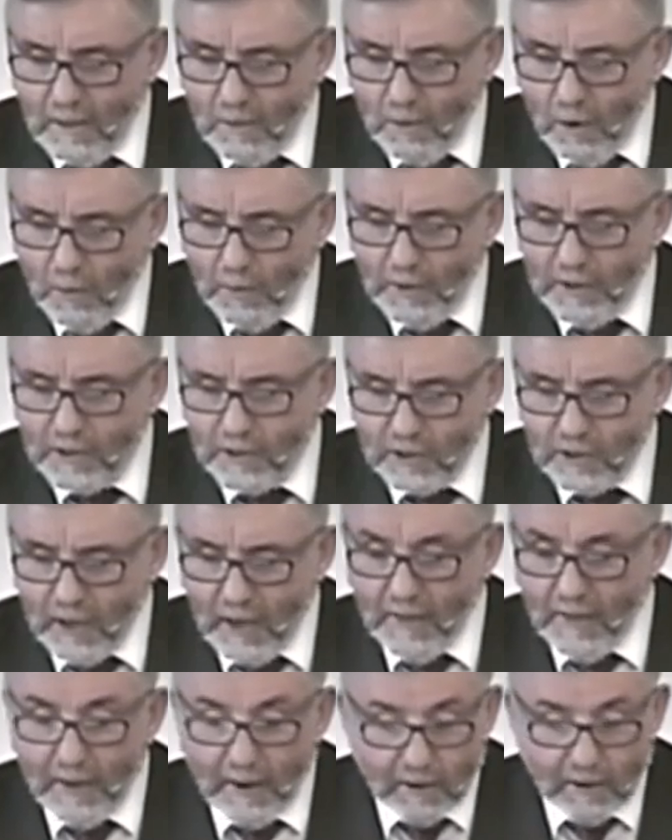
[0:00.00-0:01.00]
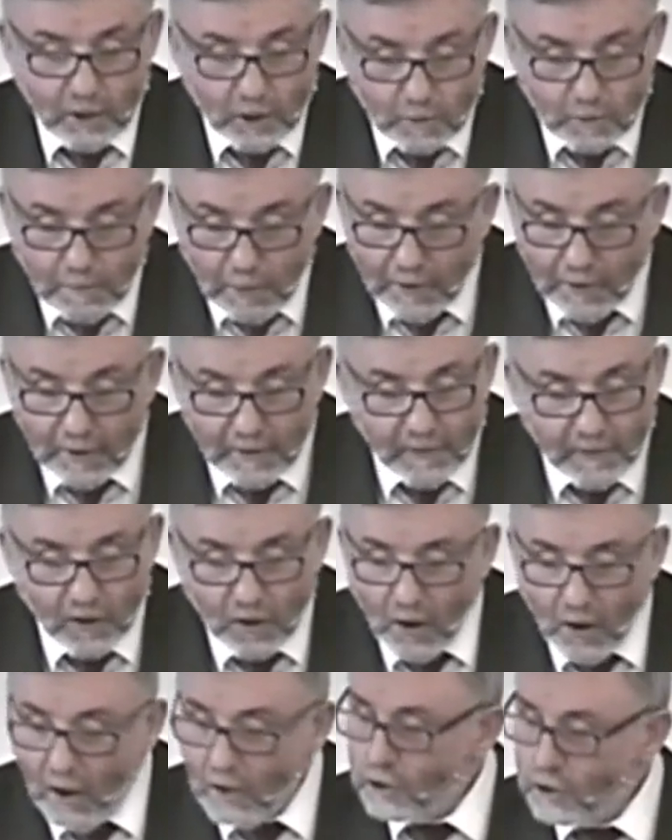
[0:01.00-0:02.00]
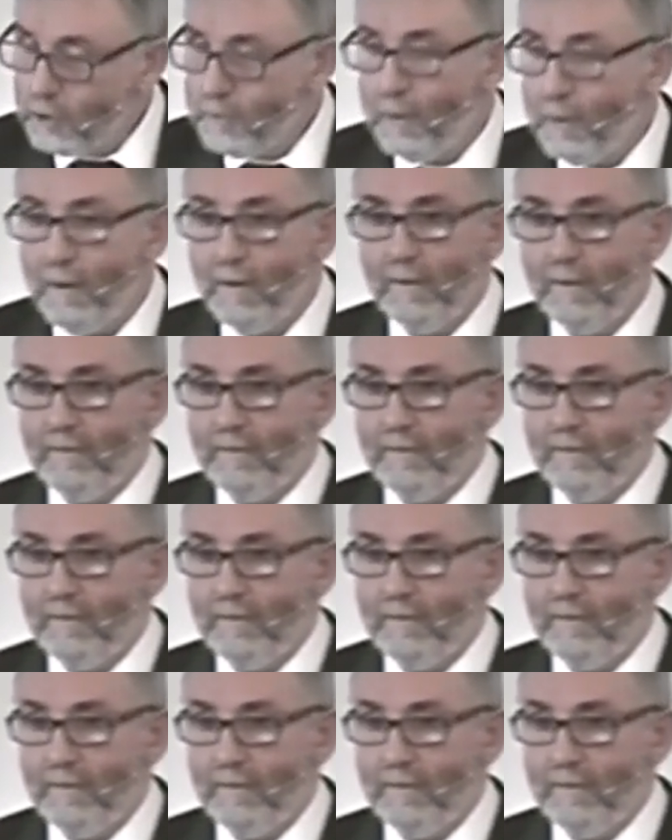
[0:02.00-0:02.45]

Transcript: what we say, they are spurning the gospel.